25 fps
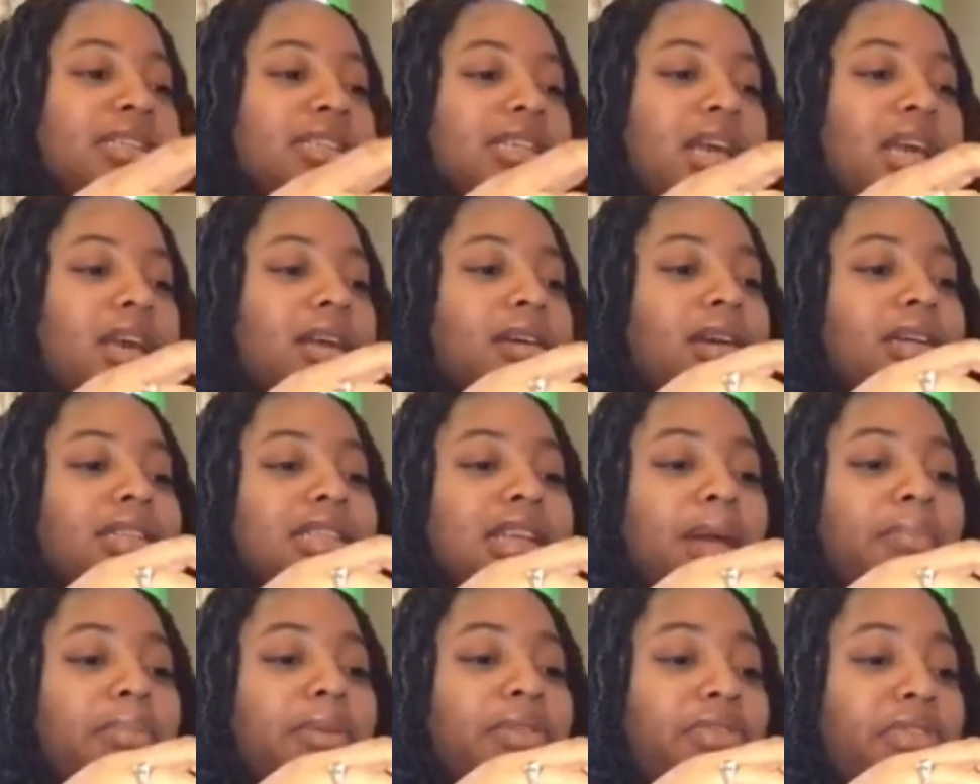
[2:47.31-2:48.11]
say because
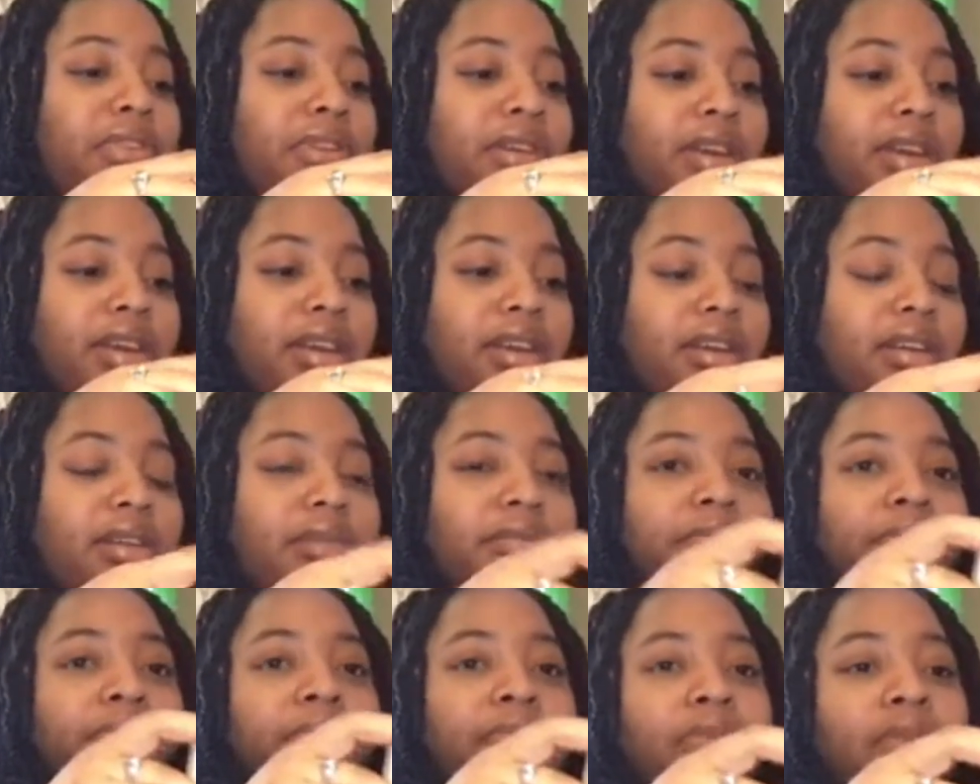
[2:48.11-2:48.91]
i be
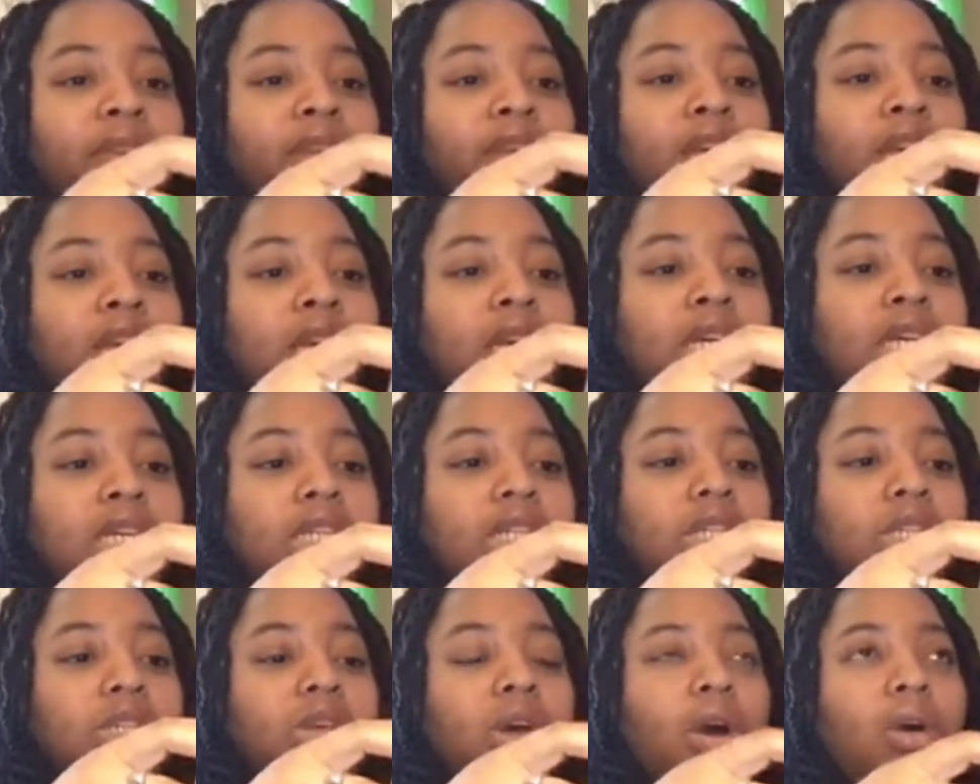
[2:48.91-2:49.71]

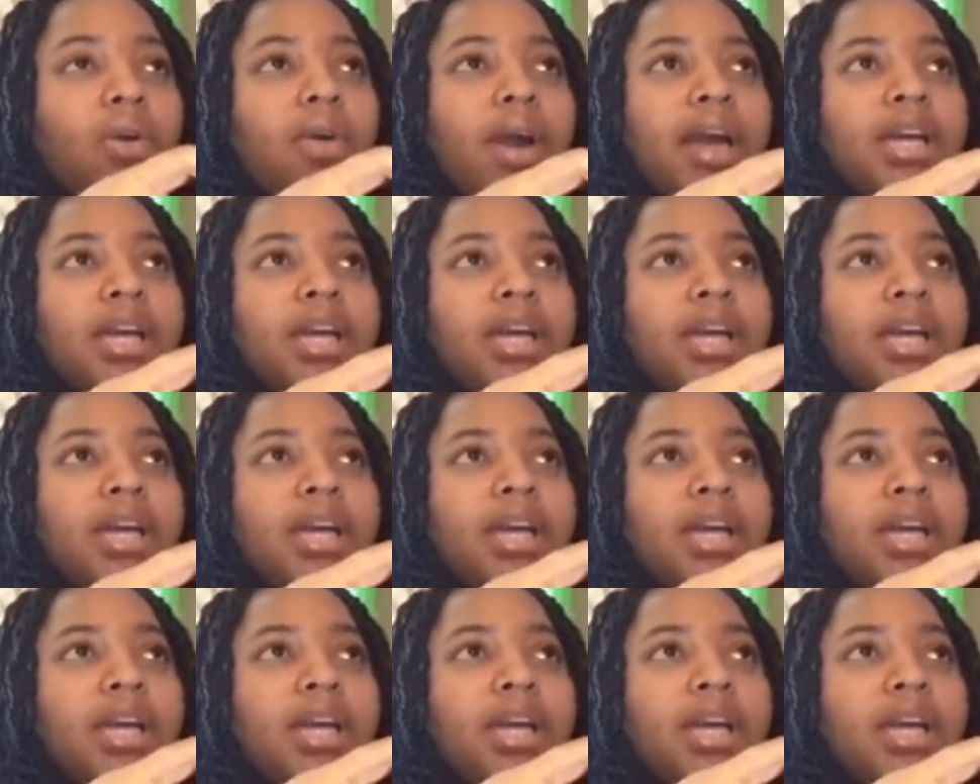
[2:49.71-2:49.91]
forgetting so